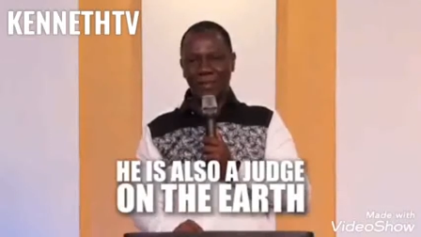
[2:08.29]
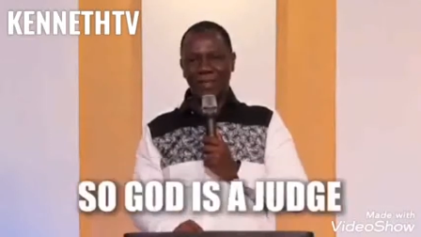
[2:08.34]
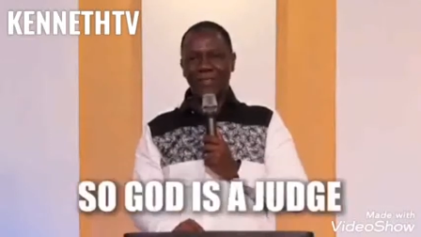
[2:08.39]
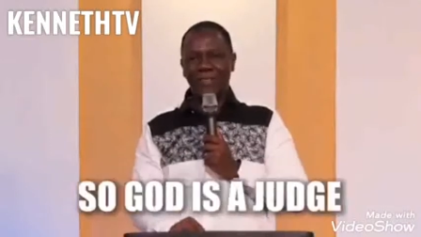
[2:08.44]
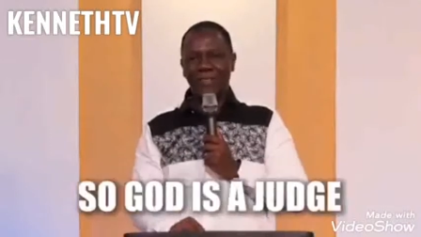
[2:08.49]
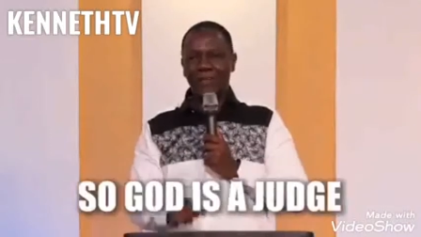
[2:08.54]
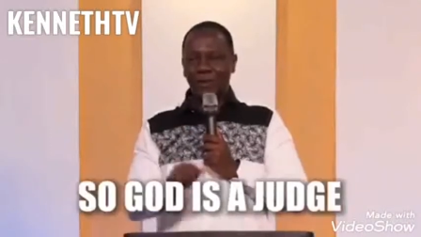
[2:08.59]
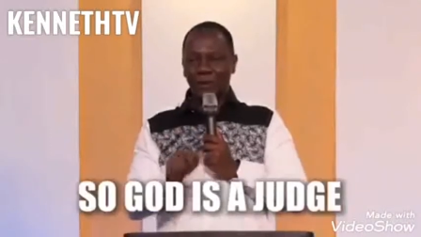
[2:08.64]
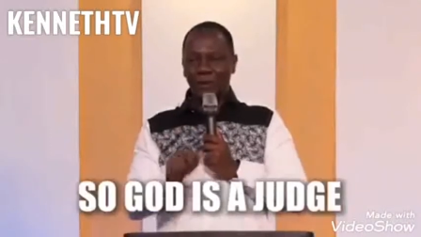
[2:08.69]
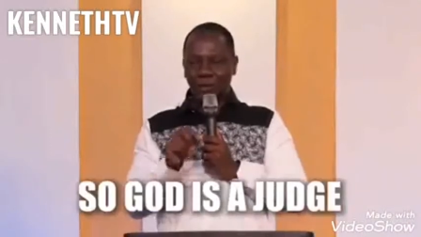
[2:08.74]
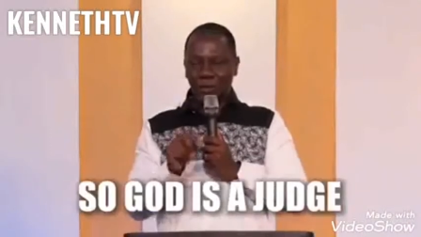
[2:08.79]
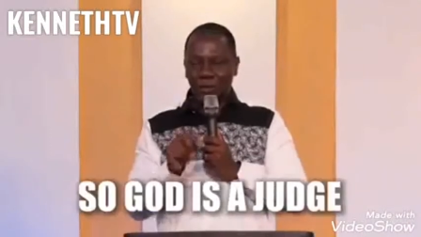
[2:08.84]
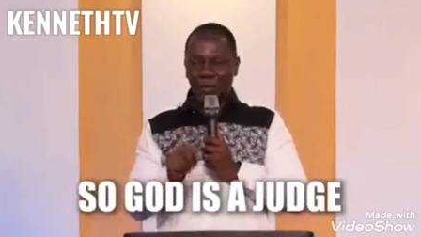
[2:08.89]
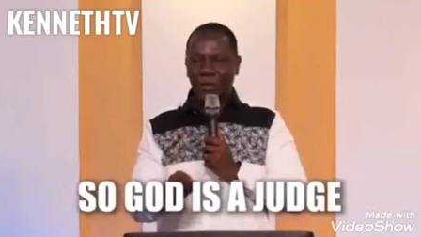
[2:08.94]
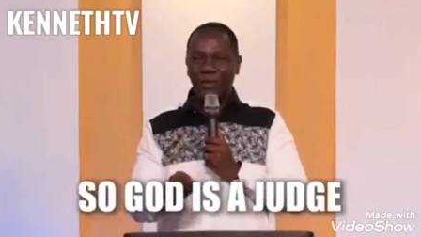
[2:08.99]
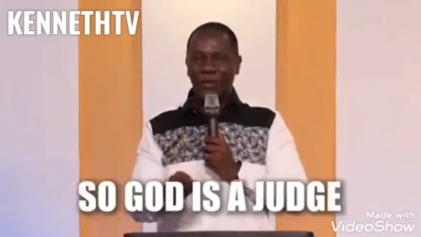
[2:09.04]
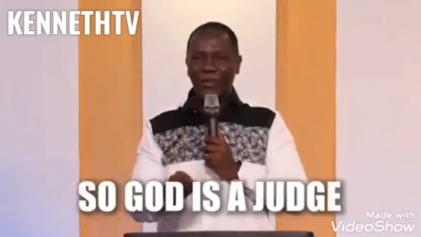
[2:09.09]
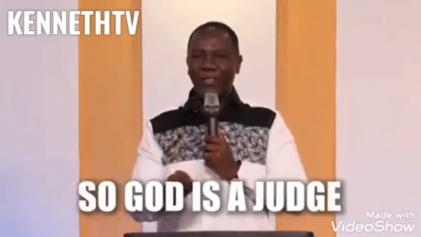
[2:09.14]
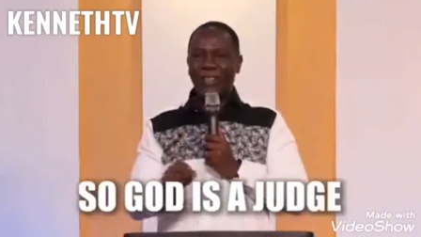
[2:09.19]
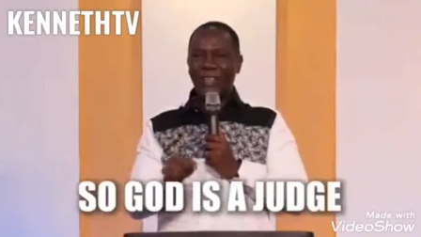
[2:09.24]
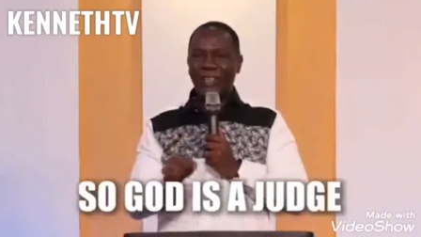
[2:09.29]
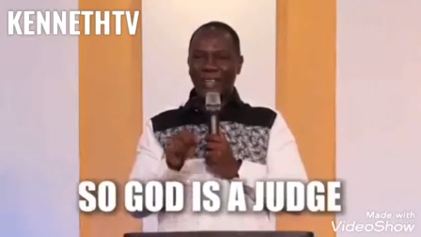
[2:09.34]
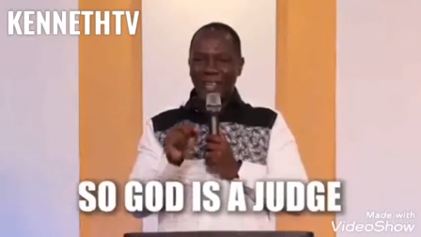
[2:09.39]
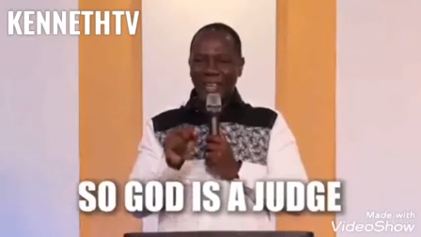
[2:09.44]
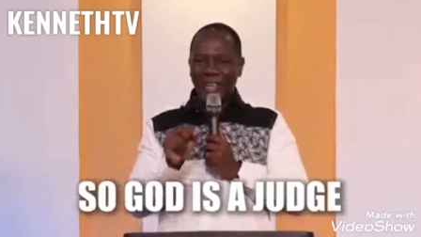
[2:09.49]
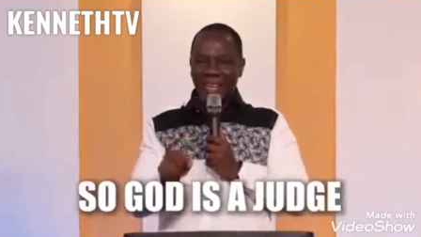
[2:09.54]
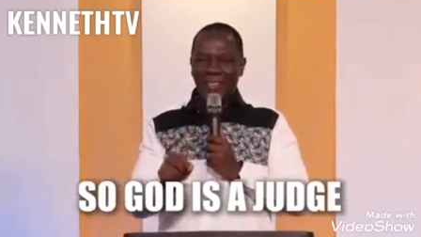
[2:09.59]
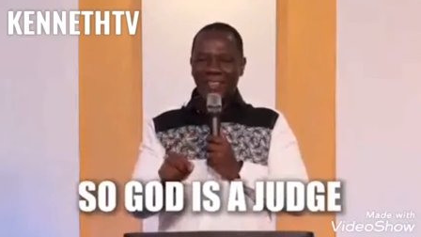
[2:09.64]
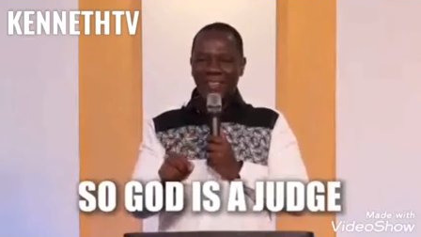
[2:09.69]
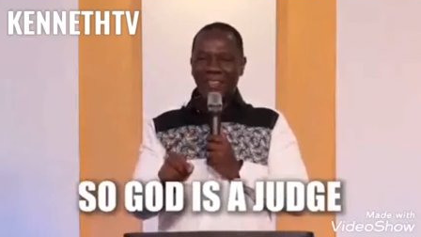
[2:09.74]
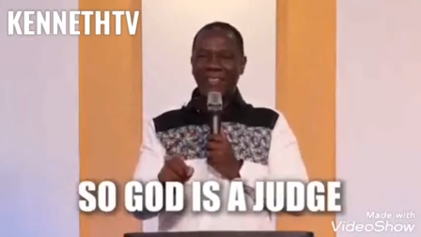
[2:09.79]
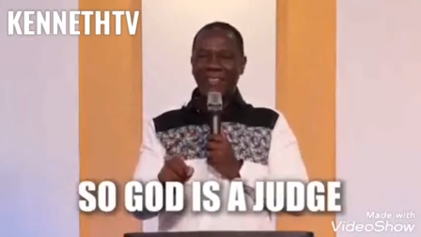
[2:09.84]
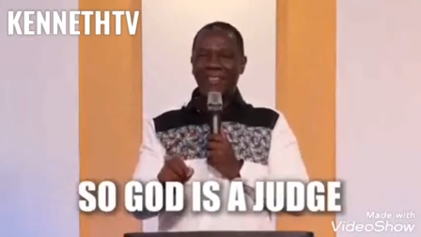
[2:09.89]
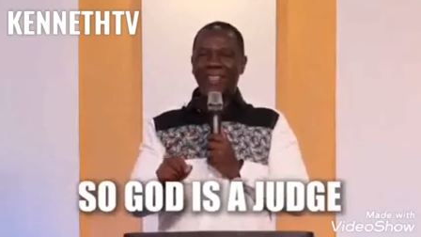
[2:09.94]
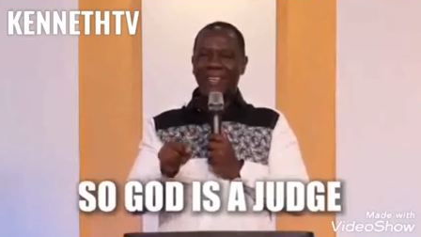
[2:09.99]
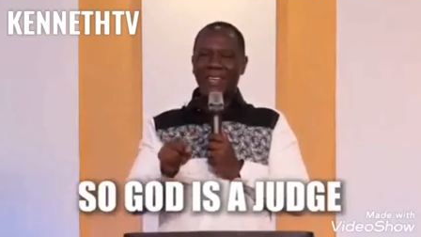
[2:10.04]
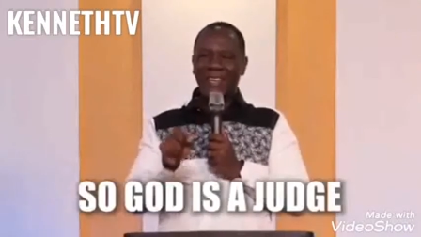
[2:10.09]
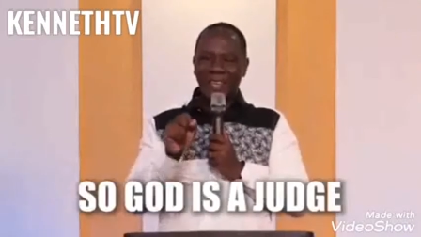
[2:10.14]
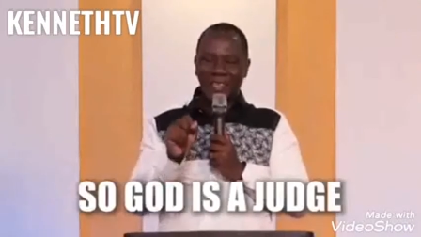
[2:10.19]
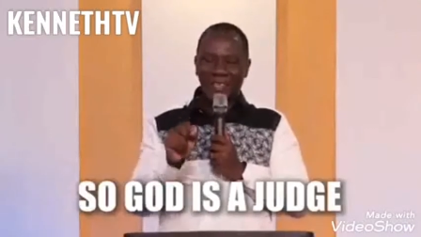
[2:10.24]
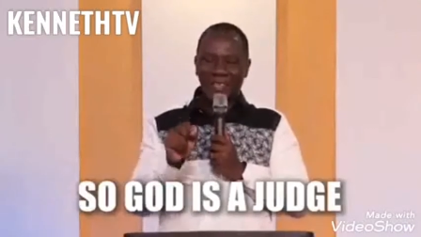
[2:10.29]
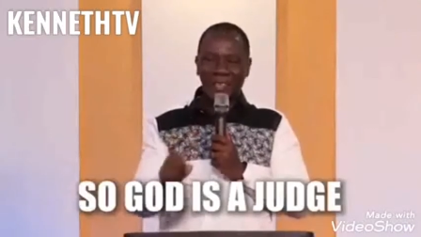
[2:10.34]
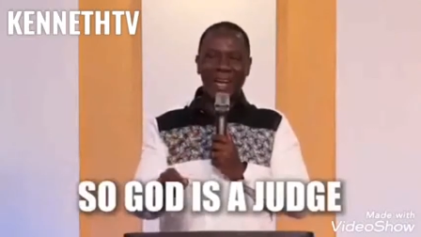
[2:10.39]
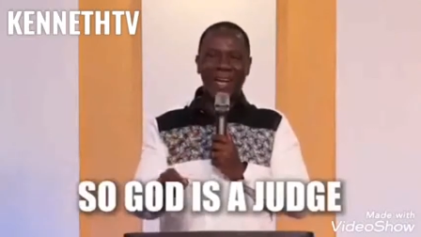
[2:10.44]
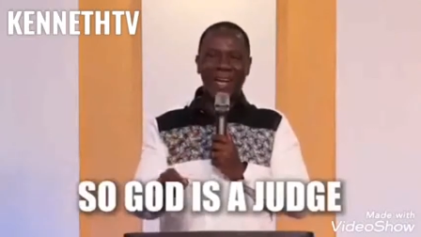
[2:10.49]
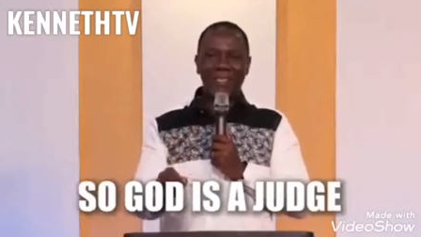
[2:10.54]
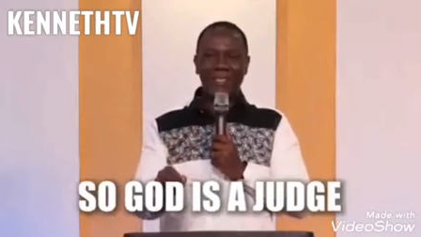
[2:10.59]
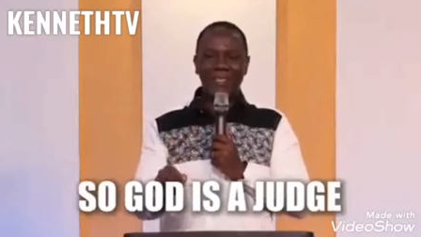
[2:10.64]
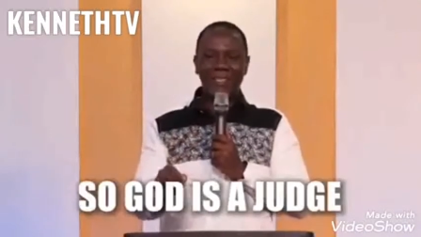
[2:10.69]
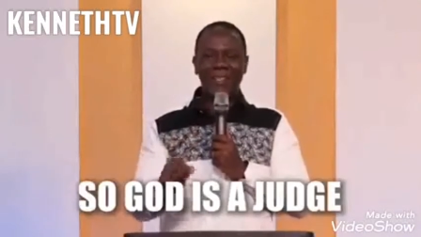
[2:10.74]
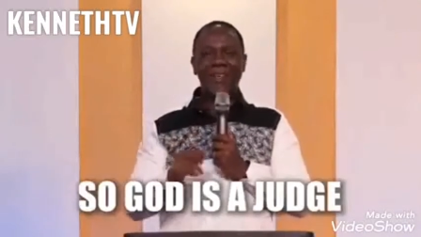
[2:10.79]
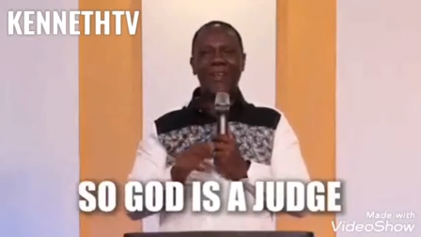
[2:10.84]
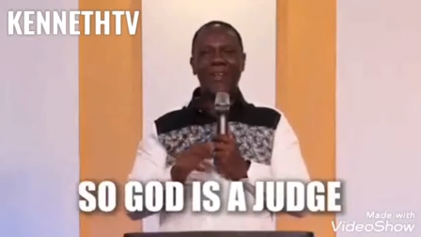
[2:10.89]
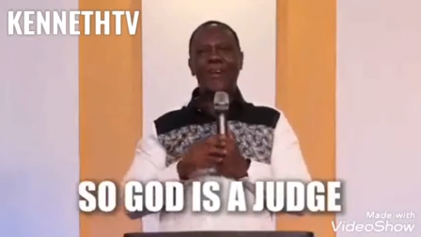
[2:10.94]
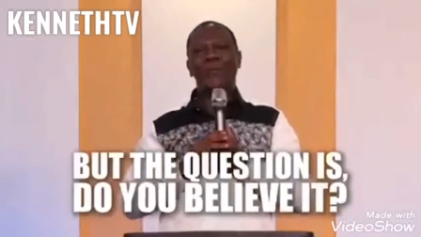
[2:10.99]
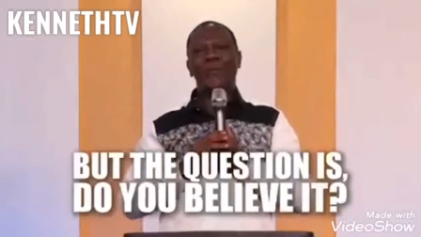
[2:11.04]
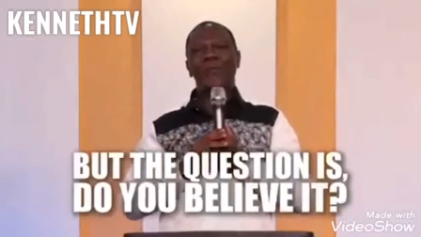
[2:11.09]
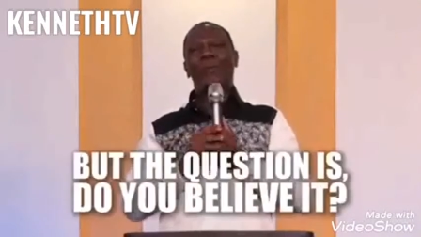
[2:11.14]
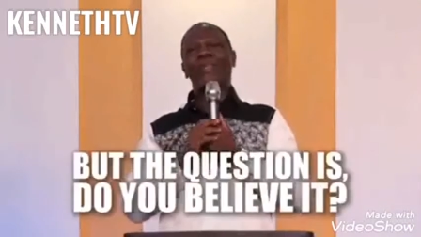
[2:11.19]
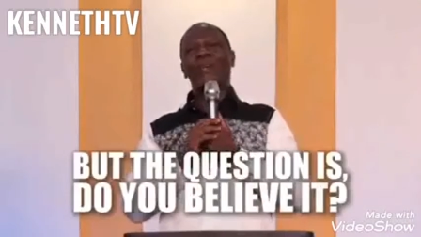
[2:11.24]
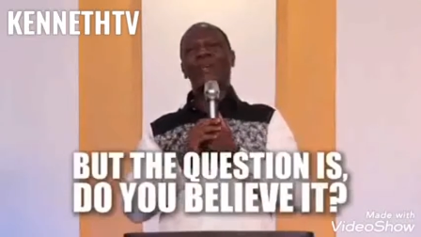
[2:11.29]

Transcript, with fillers: So God is a judge. But the